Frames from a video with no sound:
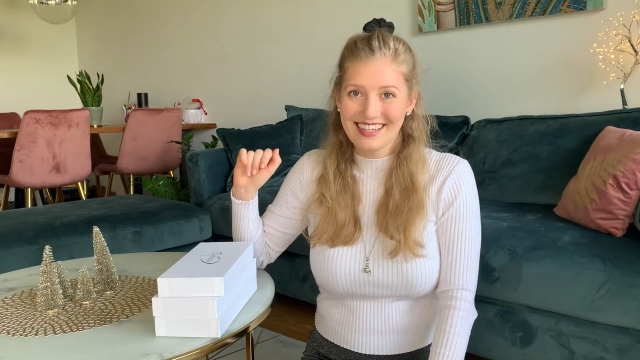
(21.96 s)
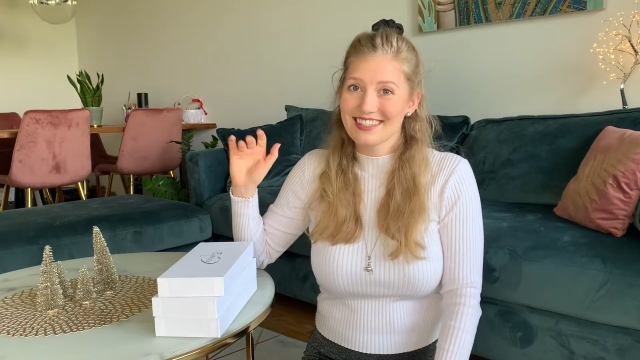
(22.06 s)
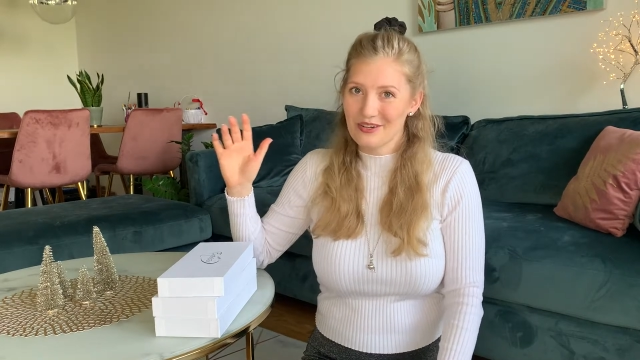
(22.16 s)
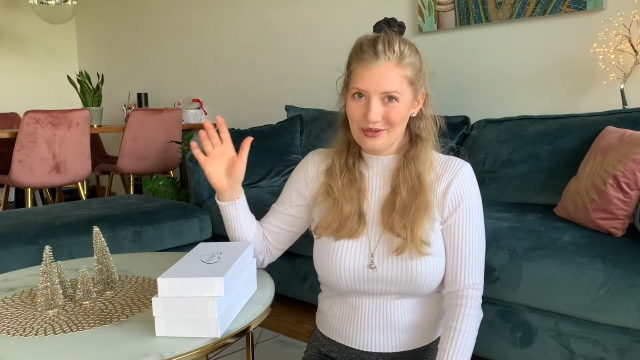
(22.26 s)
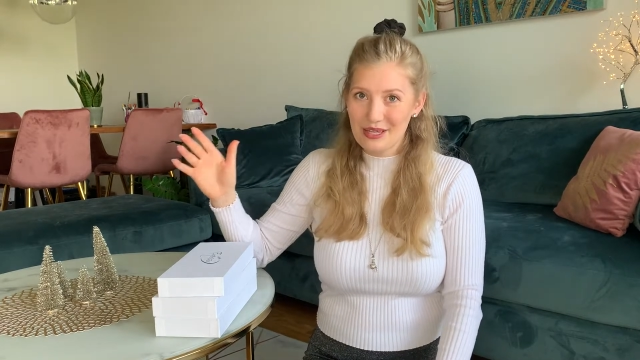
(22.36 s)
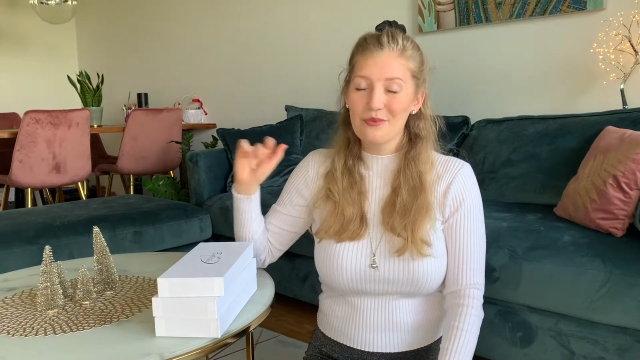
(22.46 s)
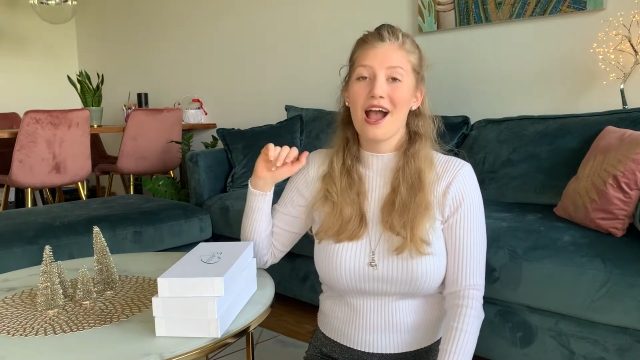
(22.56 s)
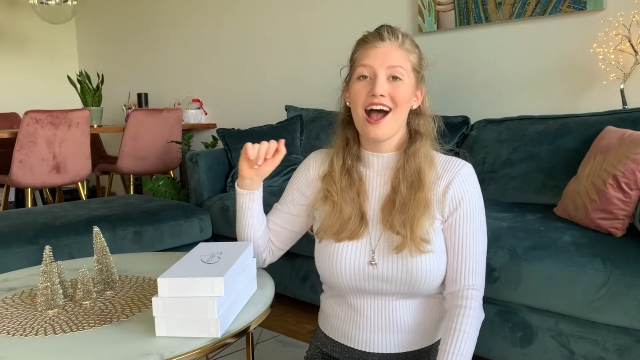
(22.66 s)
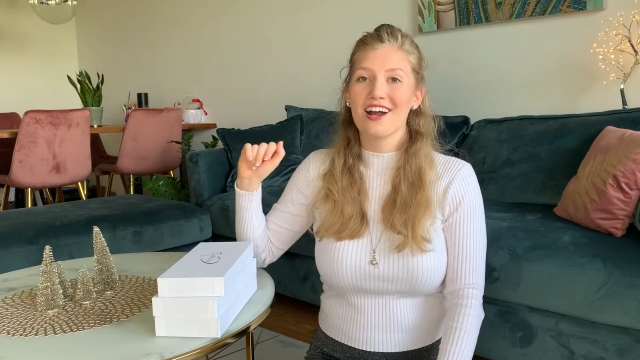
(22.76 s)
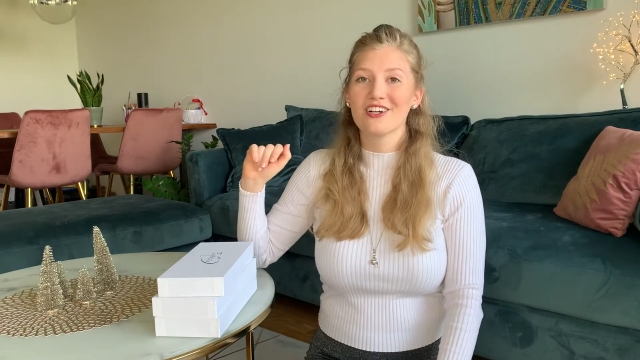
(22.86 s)
So here we
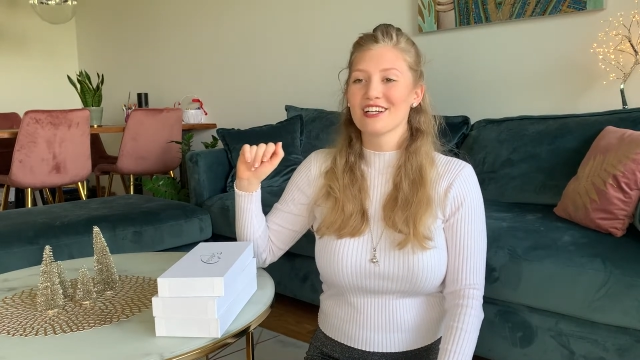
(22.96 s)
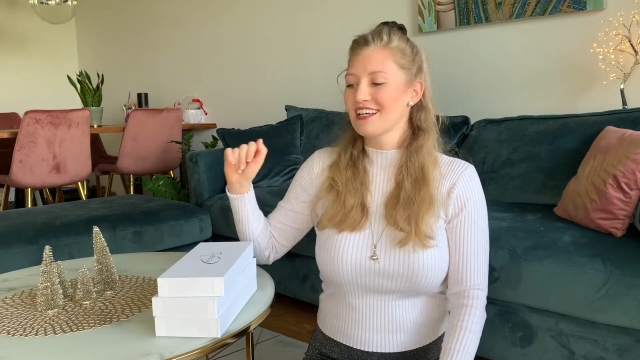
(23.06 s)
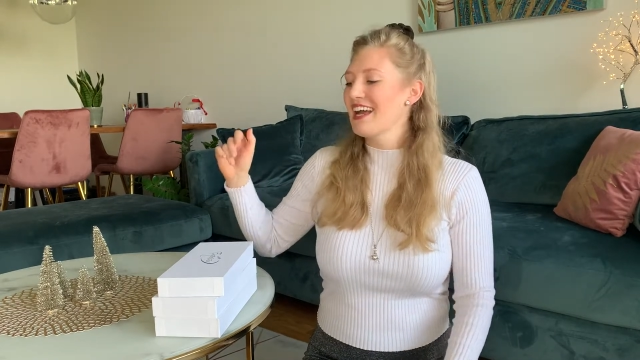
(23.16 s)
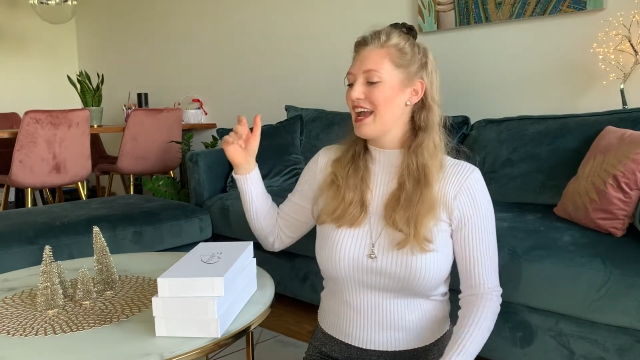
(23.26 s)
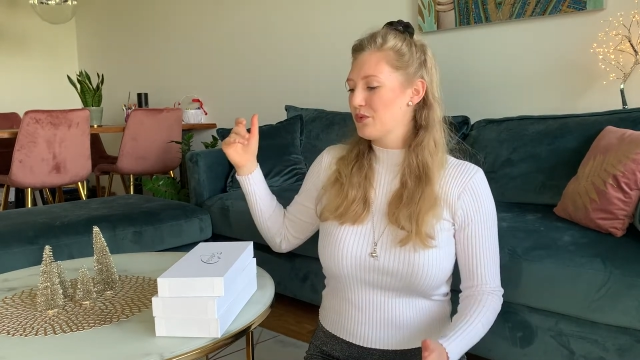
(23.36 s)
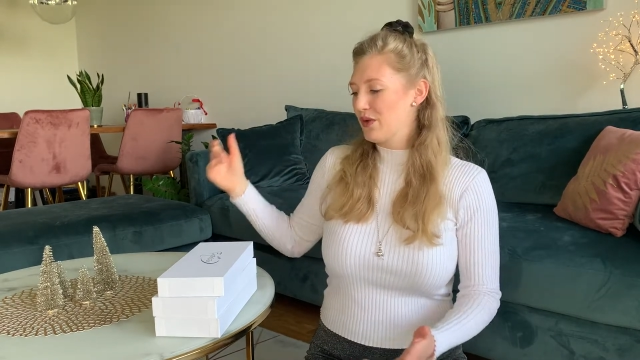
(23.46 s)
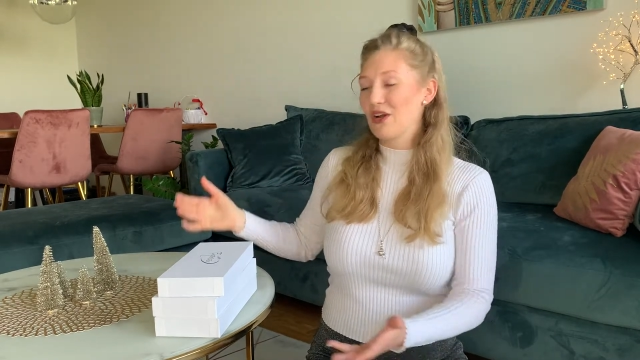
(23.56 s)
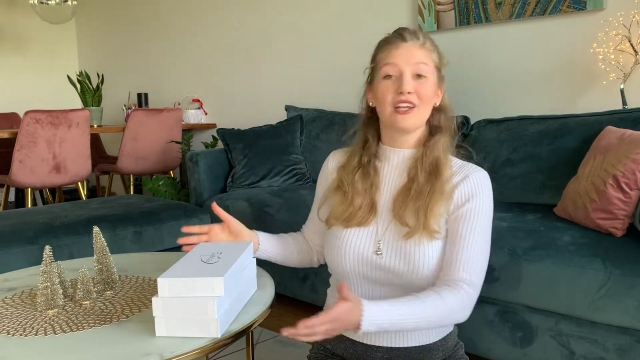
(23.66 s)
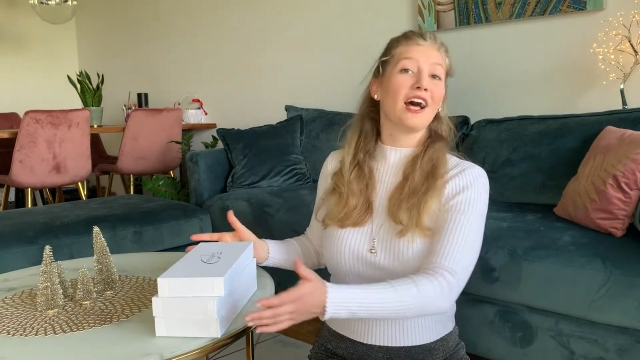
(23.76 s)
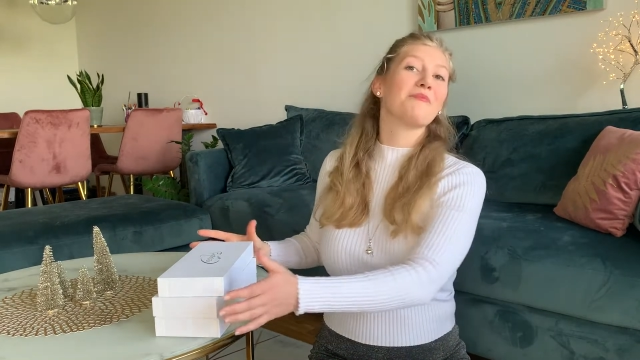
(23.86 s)
are and we're
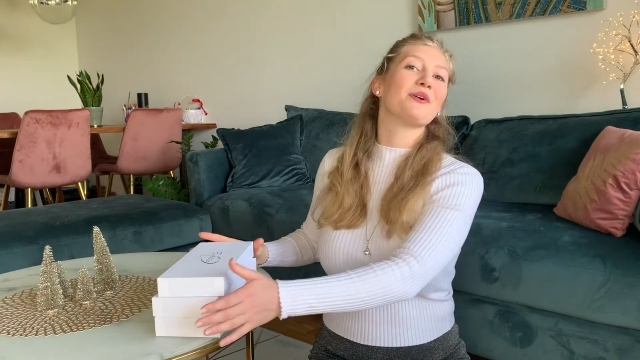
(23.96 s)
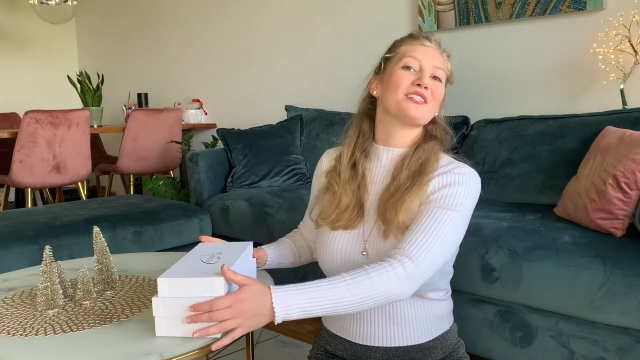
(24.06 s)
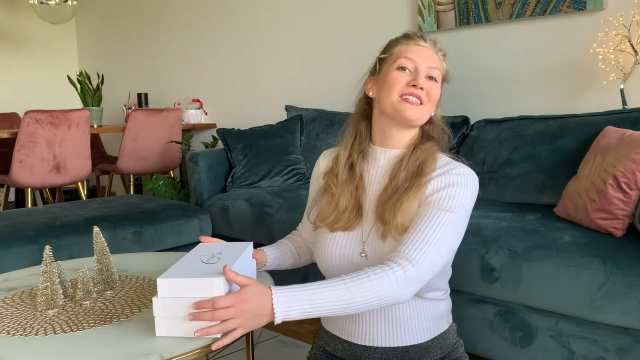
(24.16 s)
gonna unbox